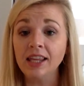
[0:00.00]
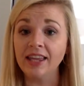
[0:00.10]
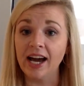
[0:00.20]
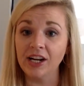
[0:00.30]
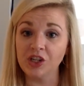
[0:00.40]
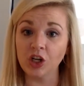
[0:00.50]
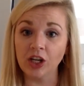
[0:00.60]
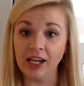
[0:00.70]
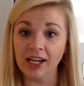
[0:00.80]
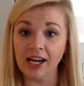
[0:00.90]
that
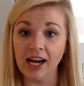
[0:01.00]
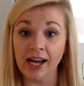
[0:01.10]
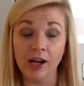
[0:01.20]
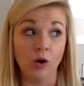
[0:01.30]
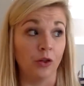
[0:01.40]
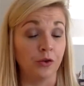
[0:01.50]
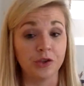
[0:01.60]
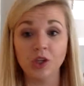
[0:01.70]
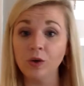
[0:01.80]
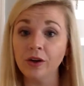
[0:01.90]
attorney and I, or those
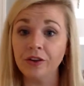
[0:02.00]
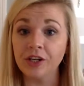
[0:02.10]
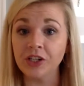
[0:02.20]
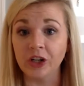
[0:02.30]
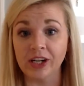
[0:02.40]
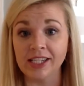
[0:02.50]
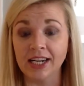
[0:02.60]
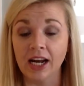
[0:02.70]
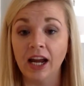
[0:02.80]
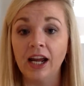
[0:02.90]
two other attorneys and
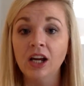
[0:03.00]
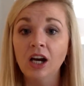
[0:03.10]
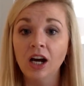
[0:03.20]
I,